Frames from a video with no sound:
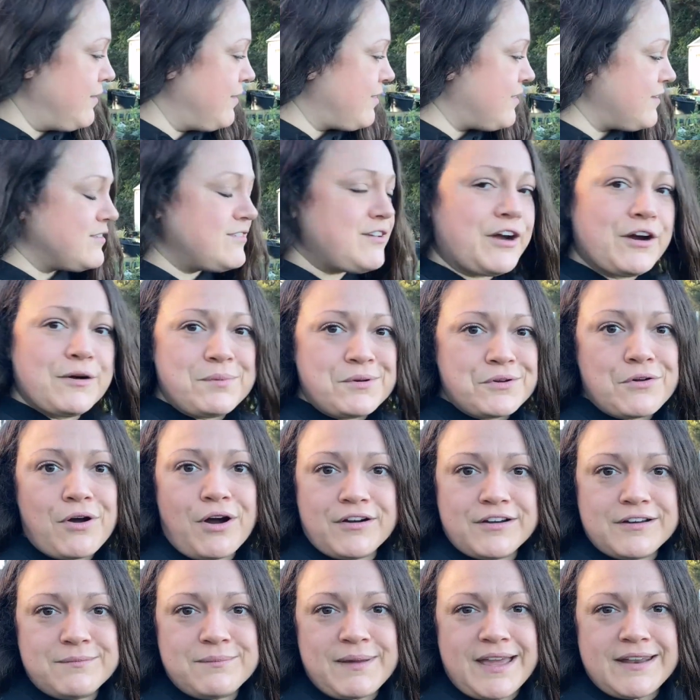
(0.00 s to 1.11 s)
this terrible
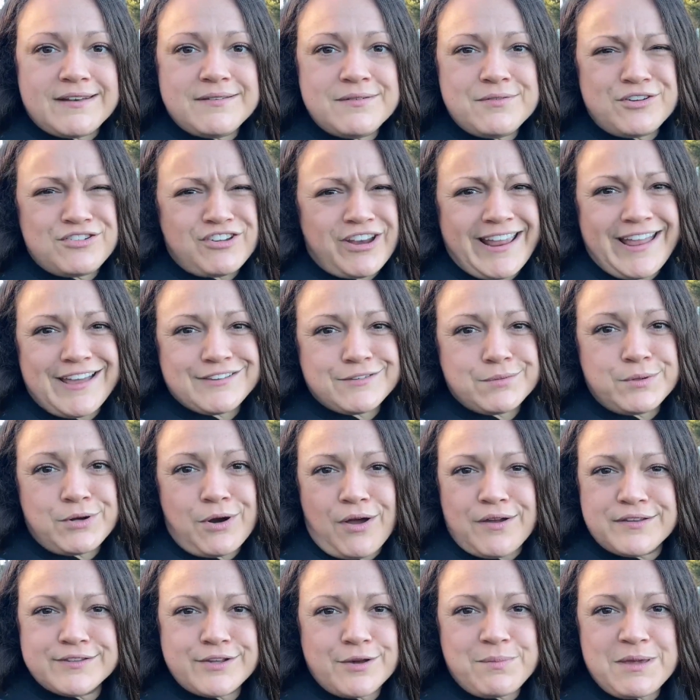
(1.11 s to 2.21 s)
garden bed, which I guess would
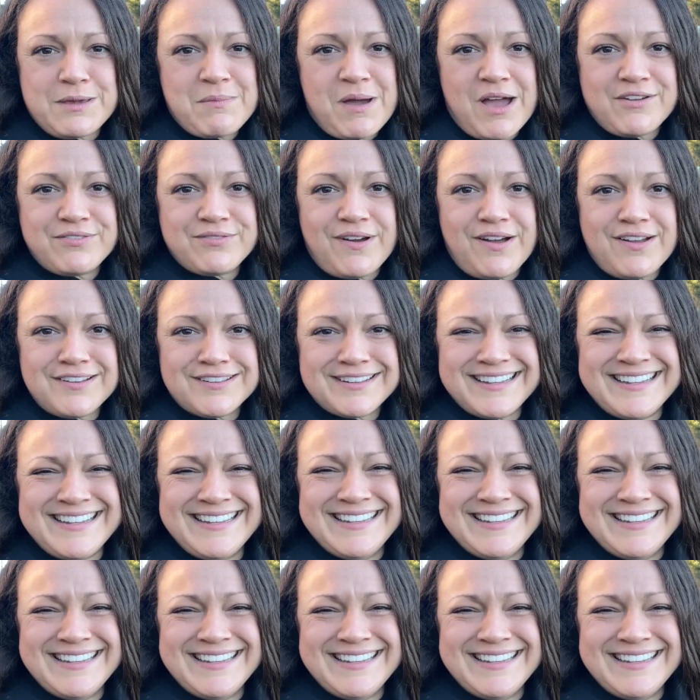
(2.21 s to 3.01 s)
also be my fault.